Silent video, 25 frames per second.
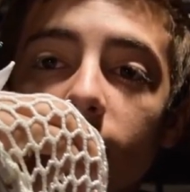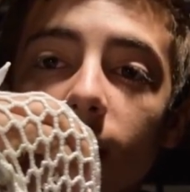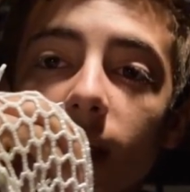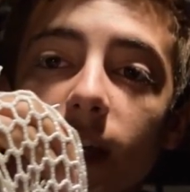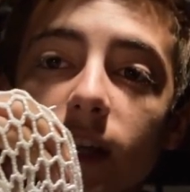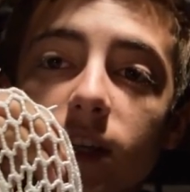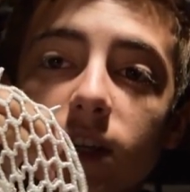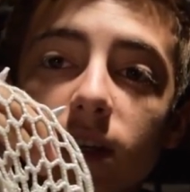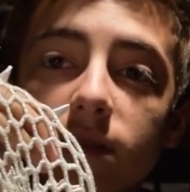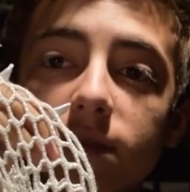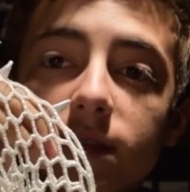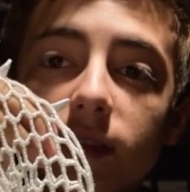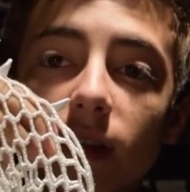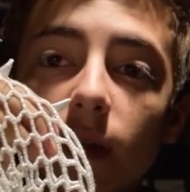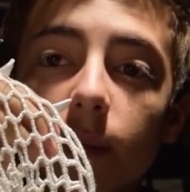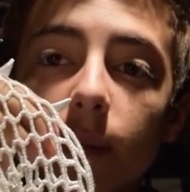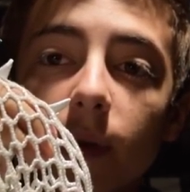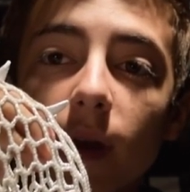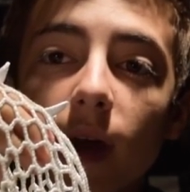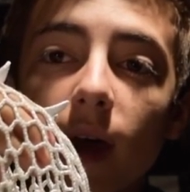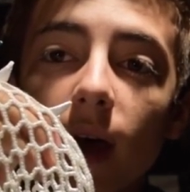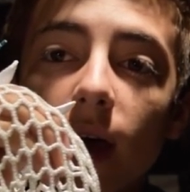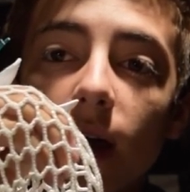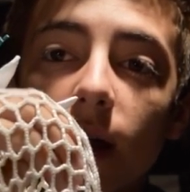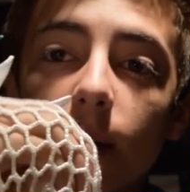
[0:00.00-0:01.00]
It shifts a little
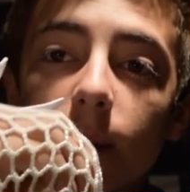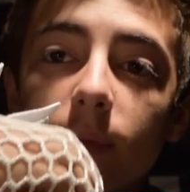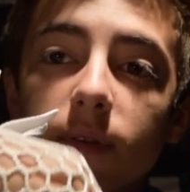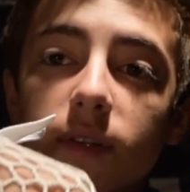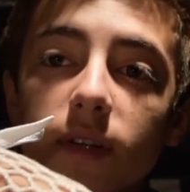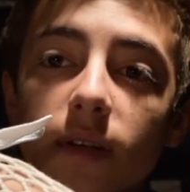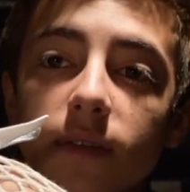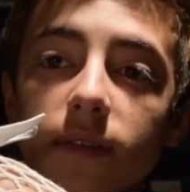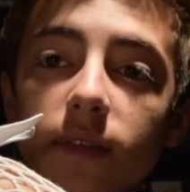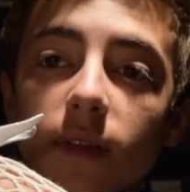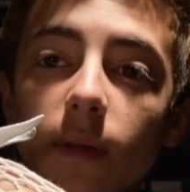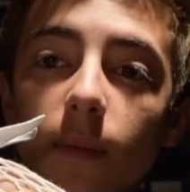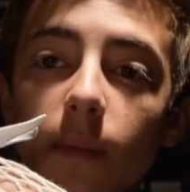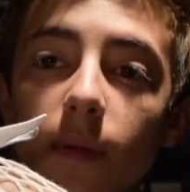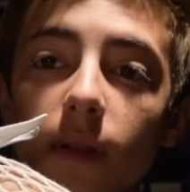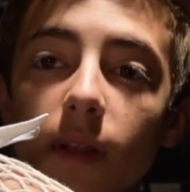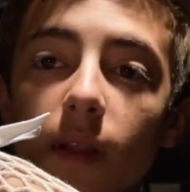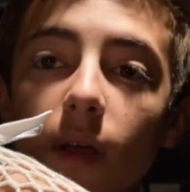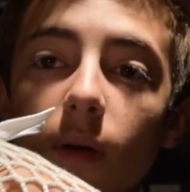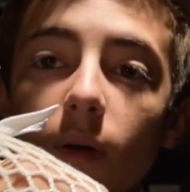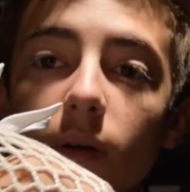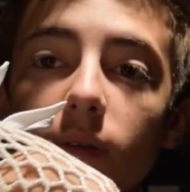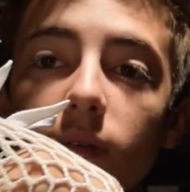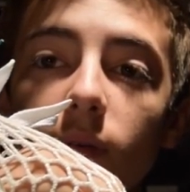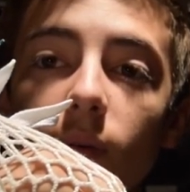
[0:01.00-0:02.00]
bit higher, but shifts a little bit
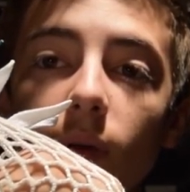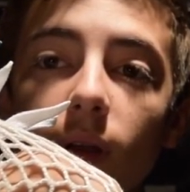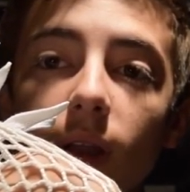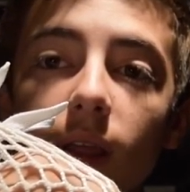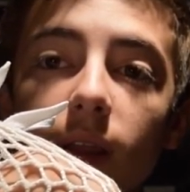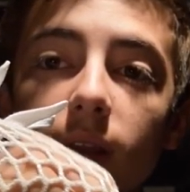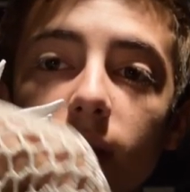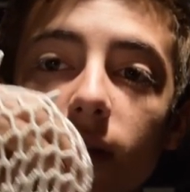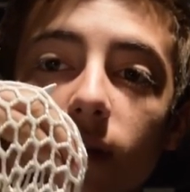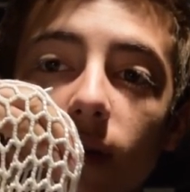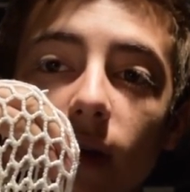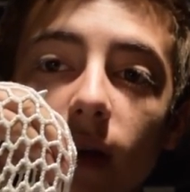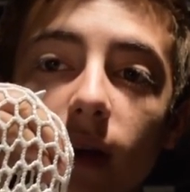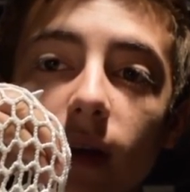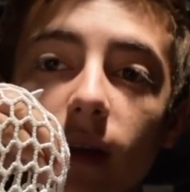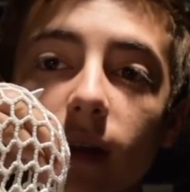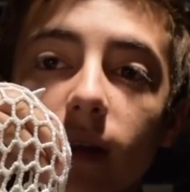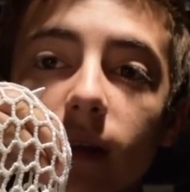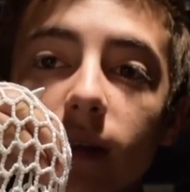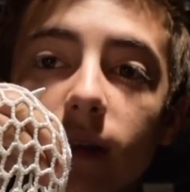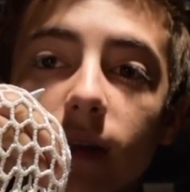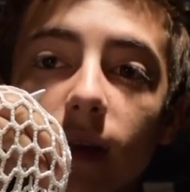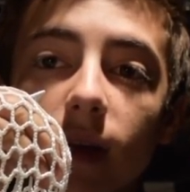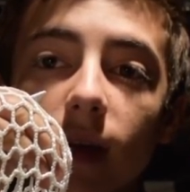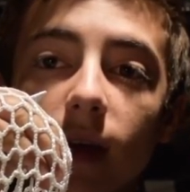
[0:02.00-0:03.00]
lower for one heavy
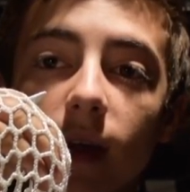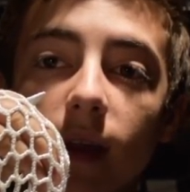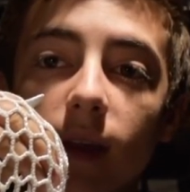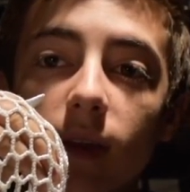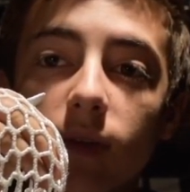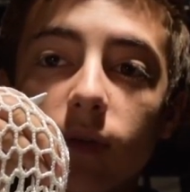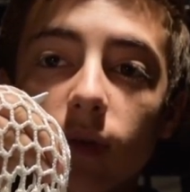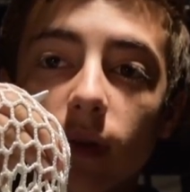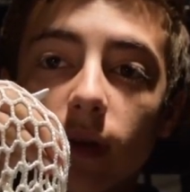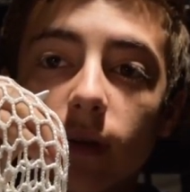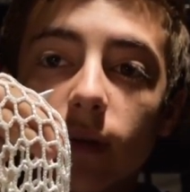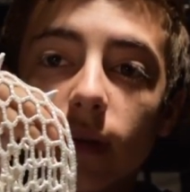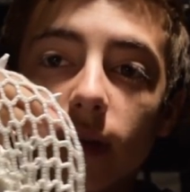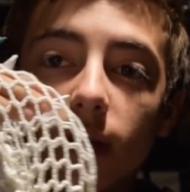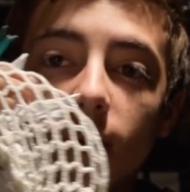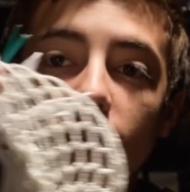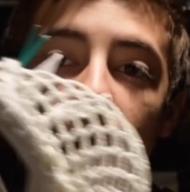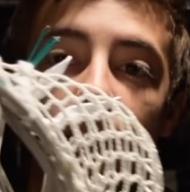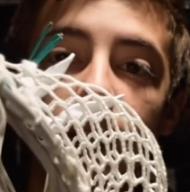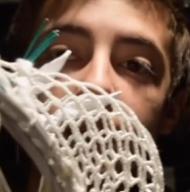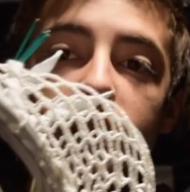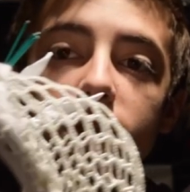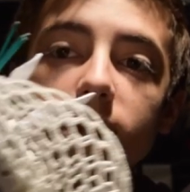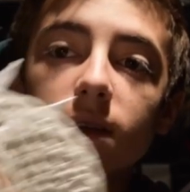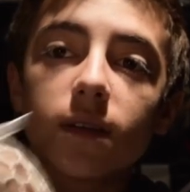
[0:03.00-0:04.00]
cradling, and it's really
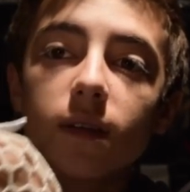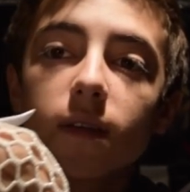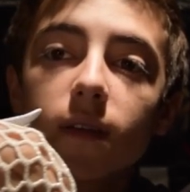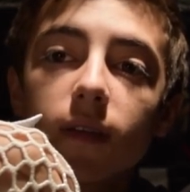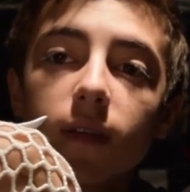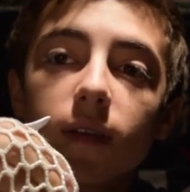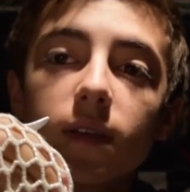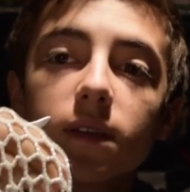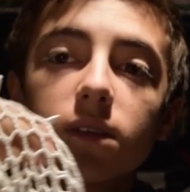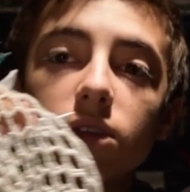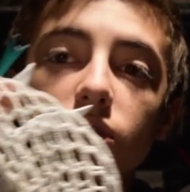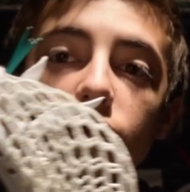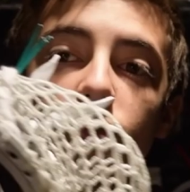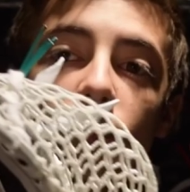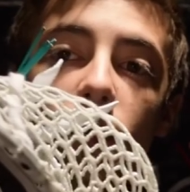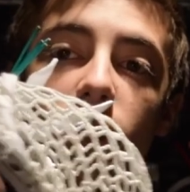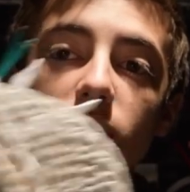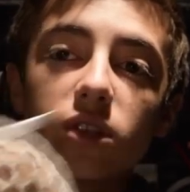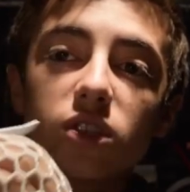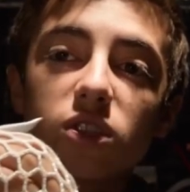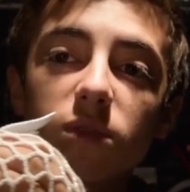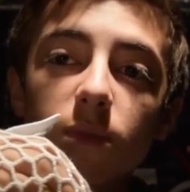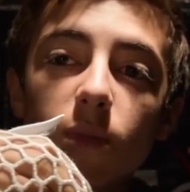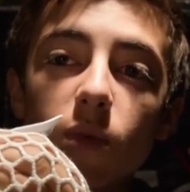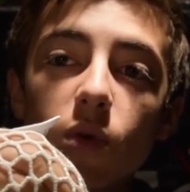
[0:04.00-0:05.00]
nice. It's just really
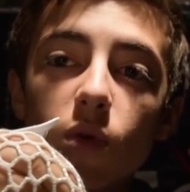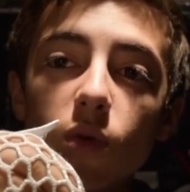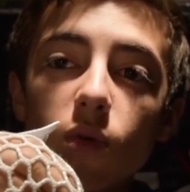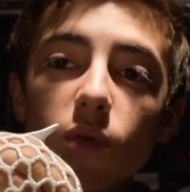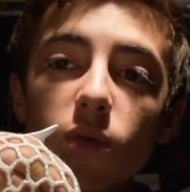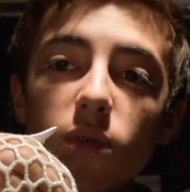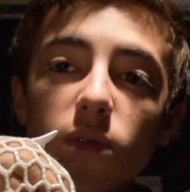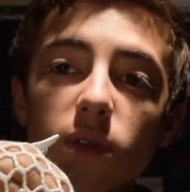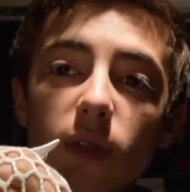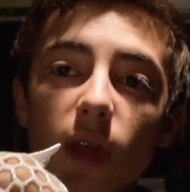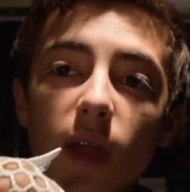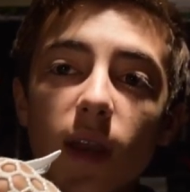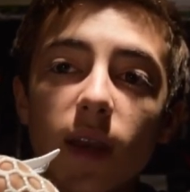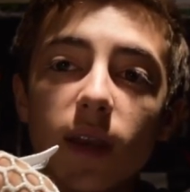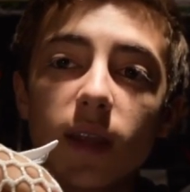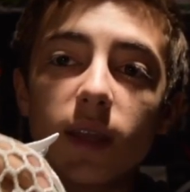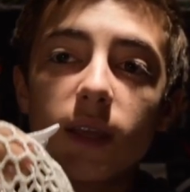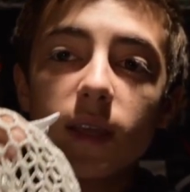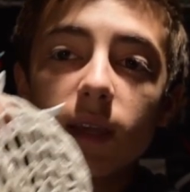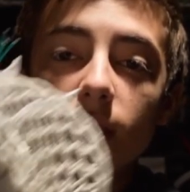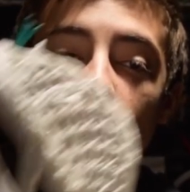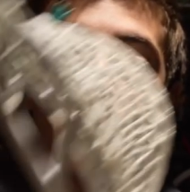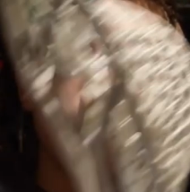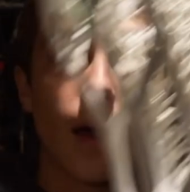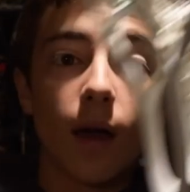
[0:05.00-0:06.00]
smooth, and
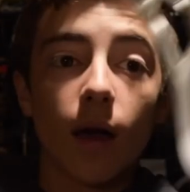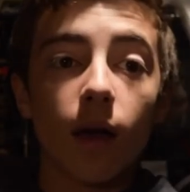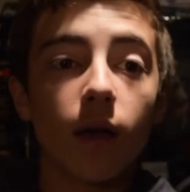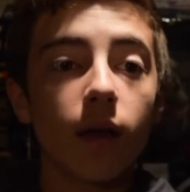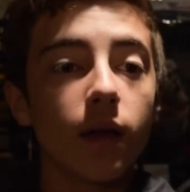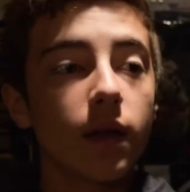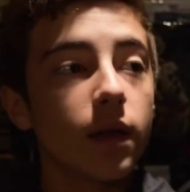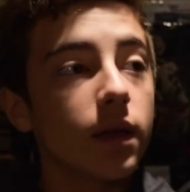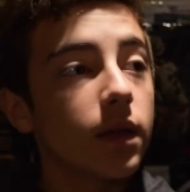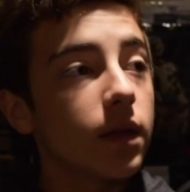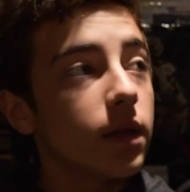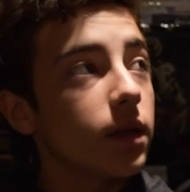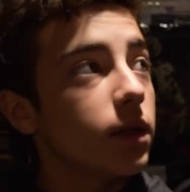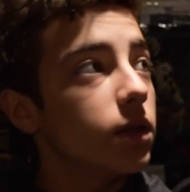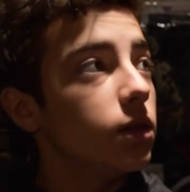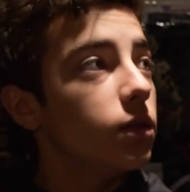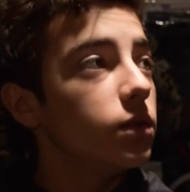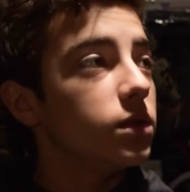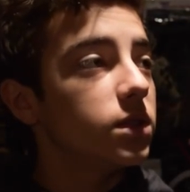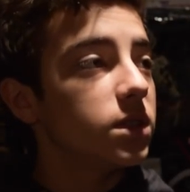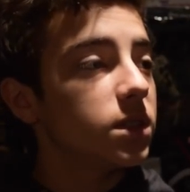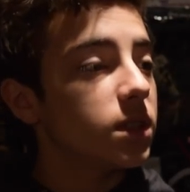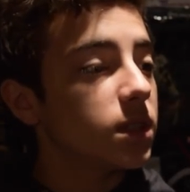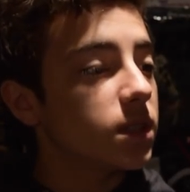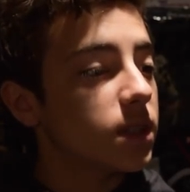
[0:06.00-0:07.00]
he
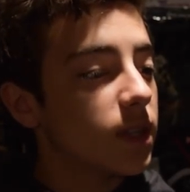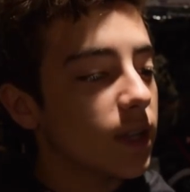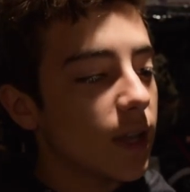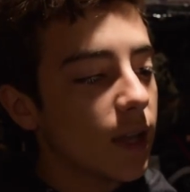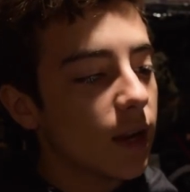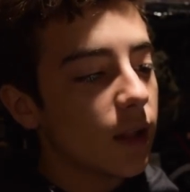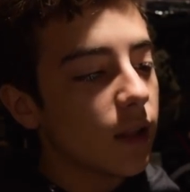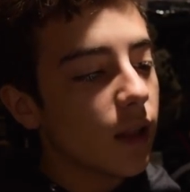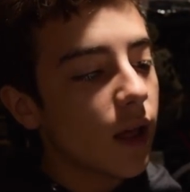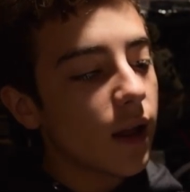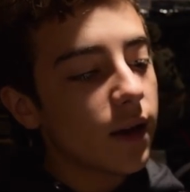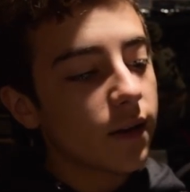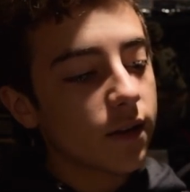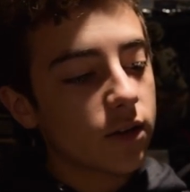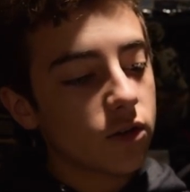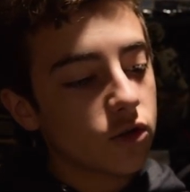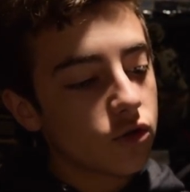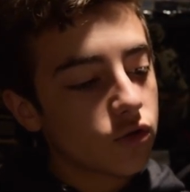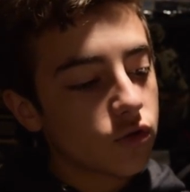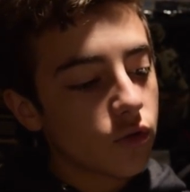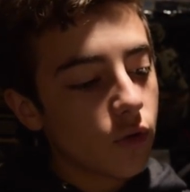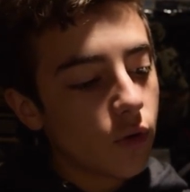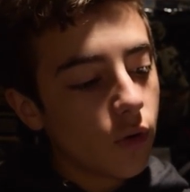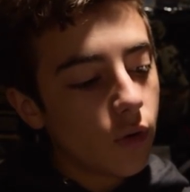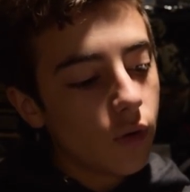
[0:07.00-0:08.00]
uses it to get a lot of
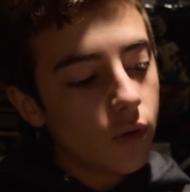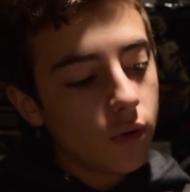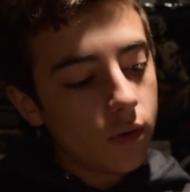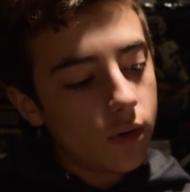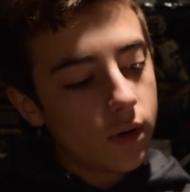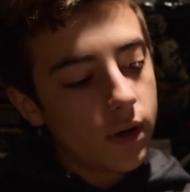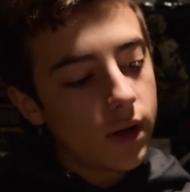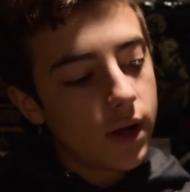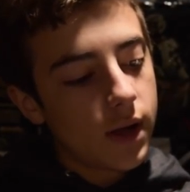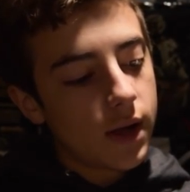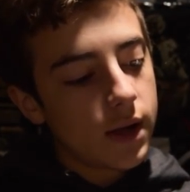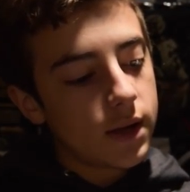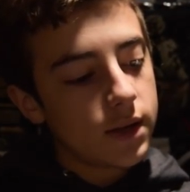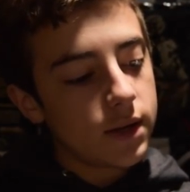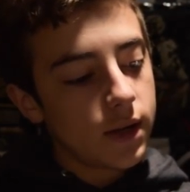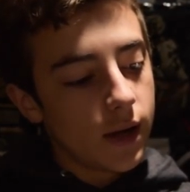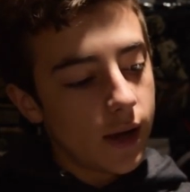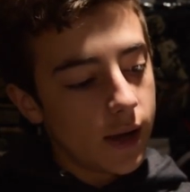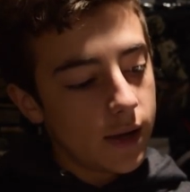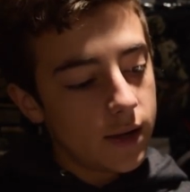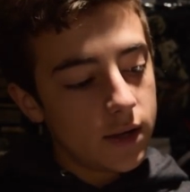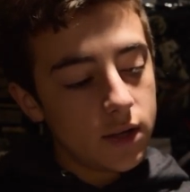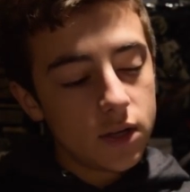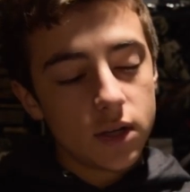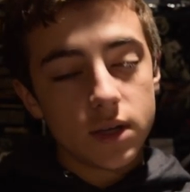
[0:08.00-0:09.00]
control, and
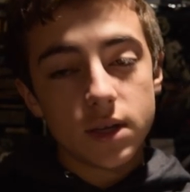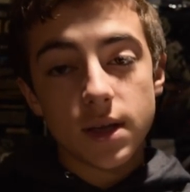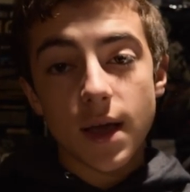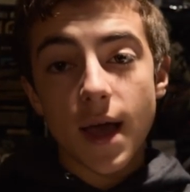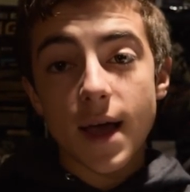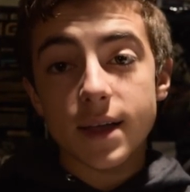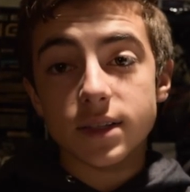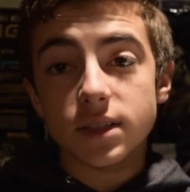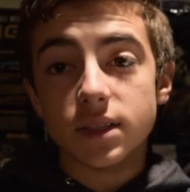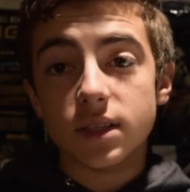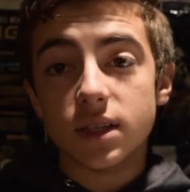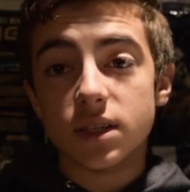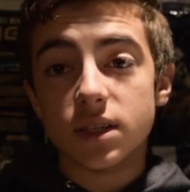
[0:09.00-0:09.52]
he has a